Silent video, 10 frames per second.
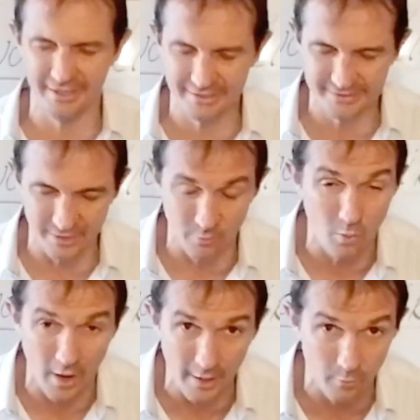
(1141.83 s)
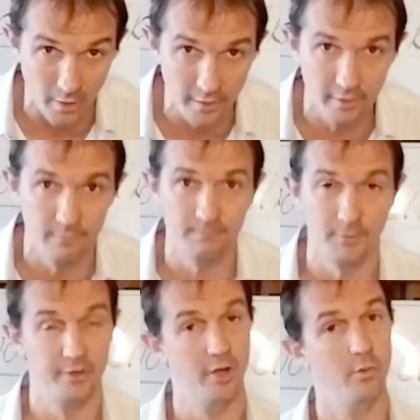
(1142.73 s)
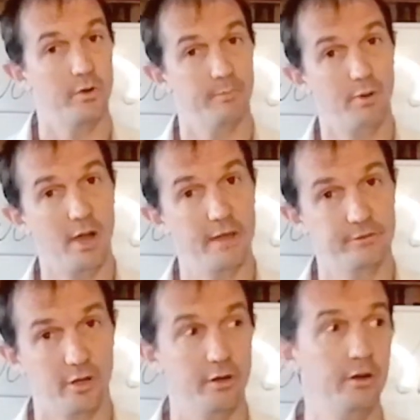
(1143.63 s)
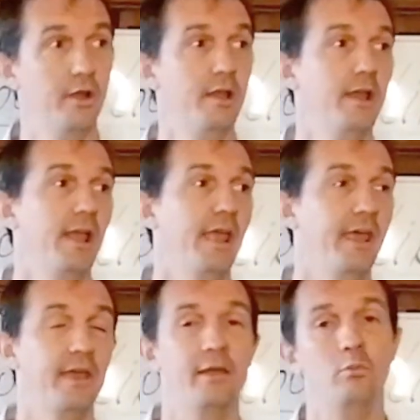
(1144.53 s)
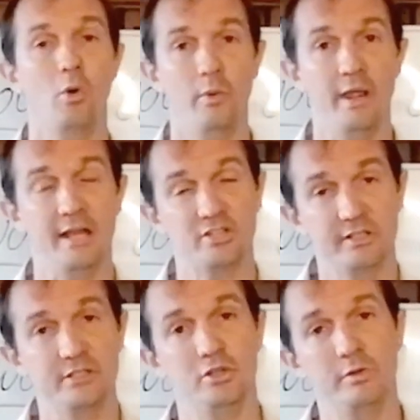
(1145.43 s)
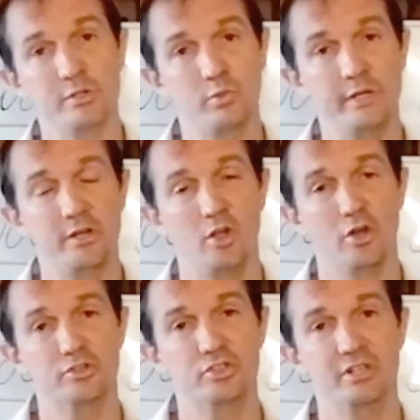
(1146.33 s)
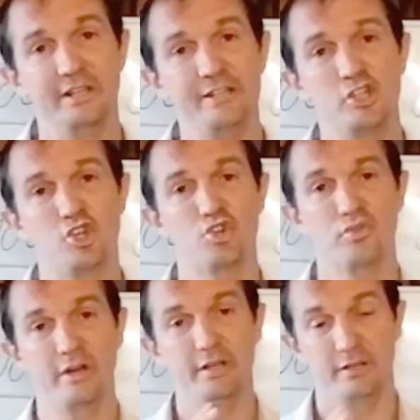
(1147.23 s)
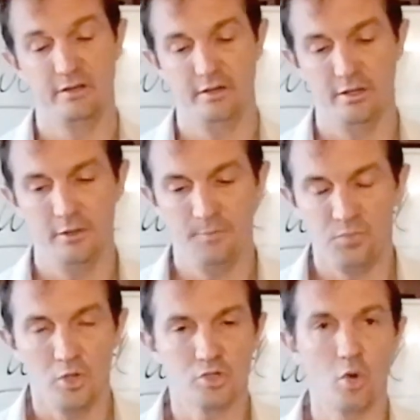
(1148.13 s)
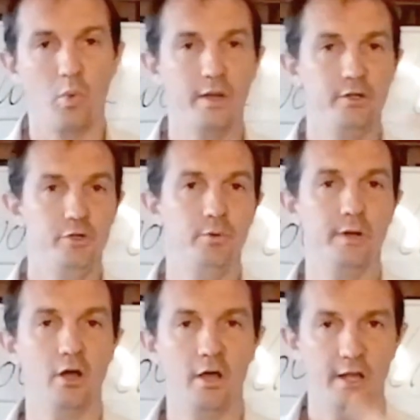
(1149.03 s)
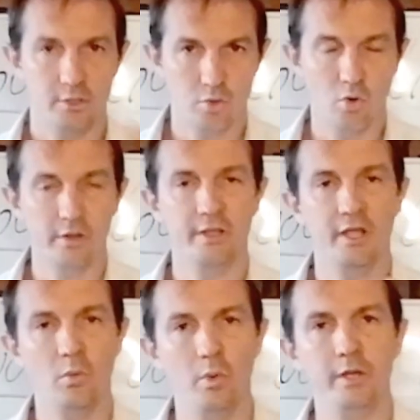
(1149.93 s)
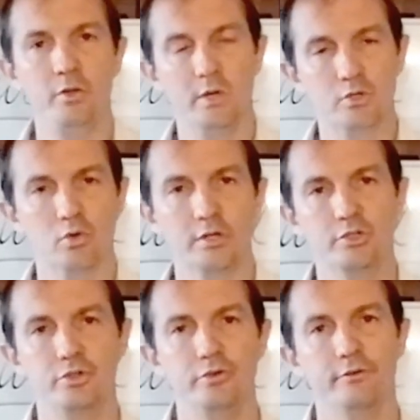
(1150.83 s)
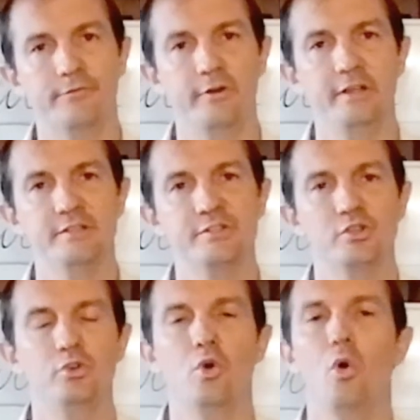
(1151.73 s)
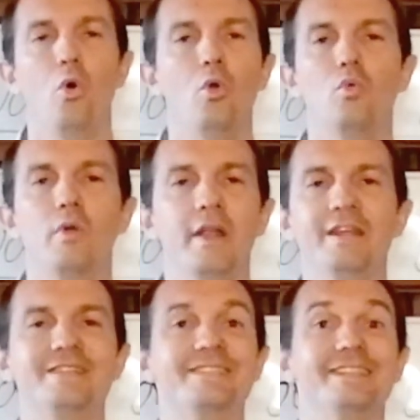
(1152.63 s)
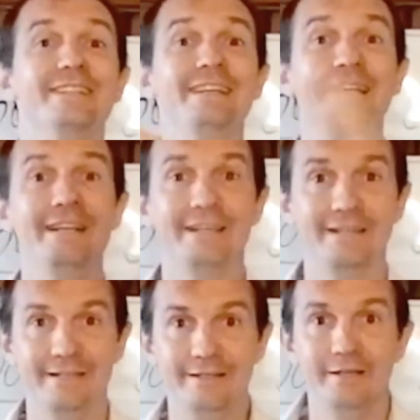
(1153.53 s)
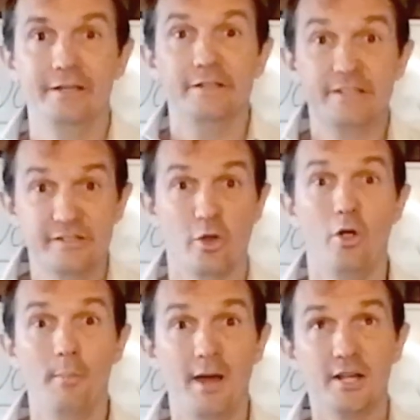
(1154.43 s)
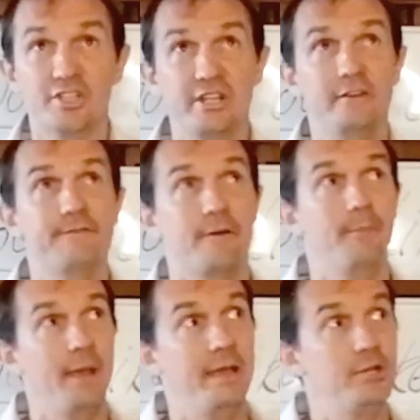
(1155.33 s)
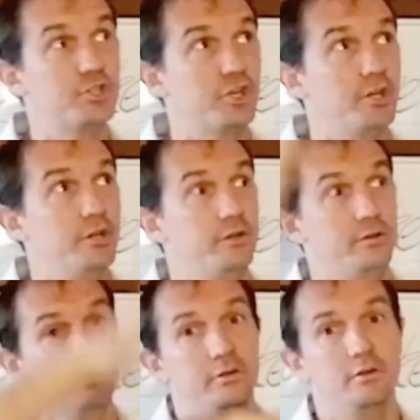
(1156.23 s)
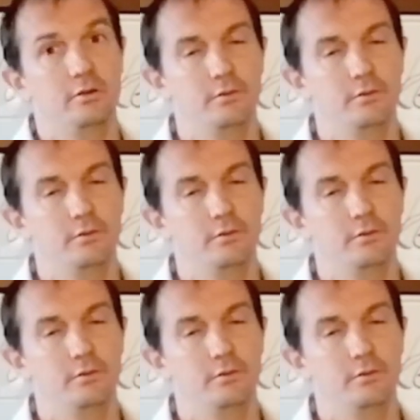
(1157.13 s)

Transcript: X, a wide one. I don't want to buy it though. And what we actually do is we constantly shrink it. So when you and I are talking, and when you are talking to your friends, you're already deleting so much information,